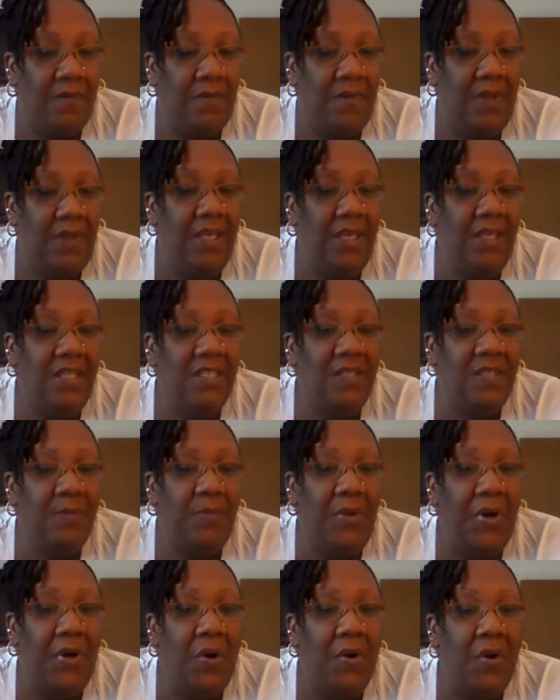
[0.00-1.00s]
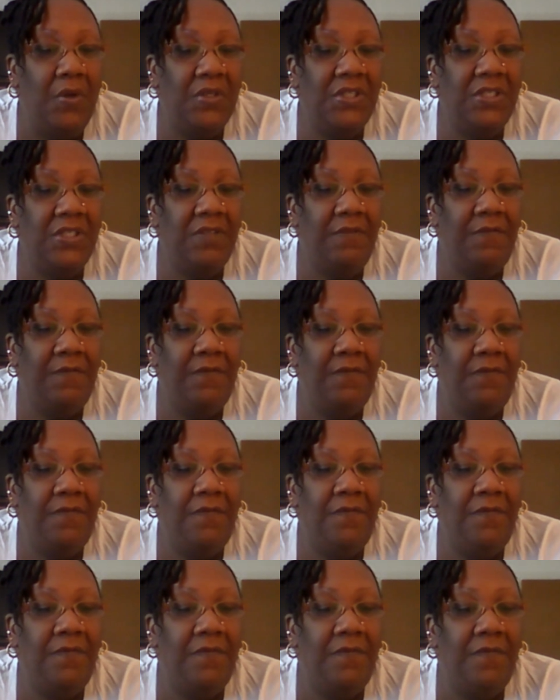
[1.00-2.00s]
In this ball, she
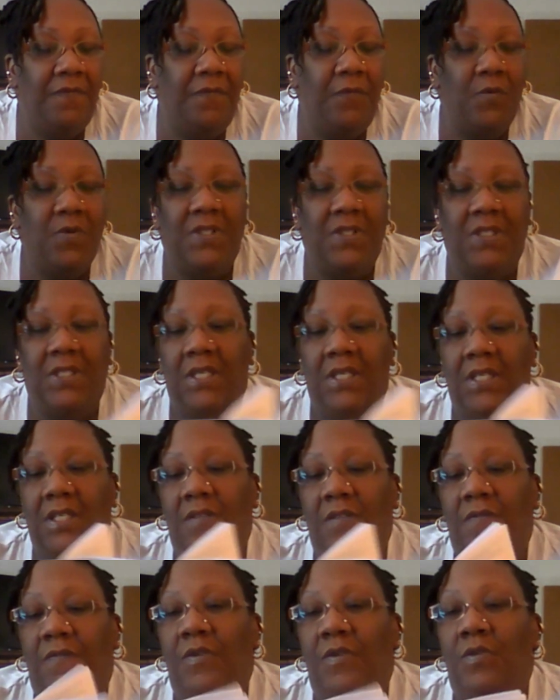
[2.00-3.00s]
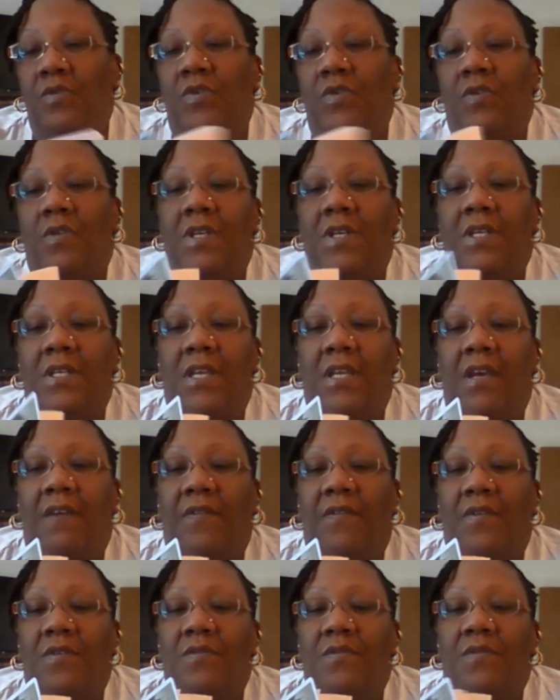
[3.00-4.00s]
foresees future
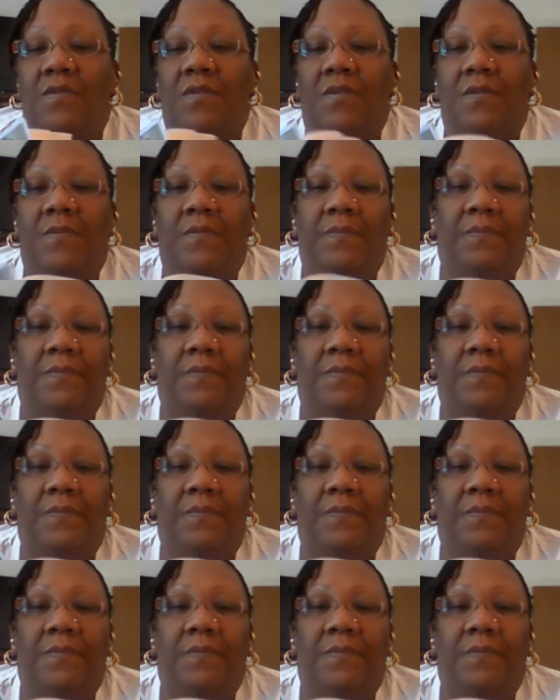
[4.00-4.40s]
endeavors.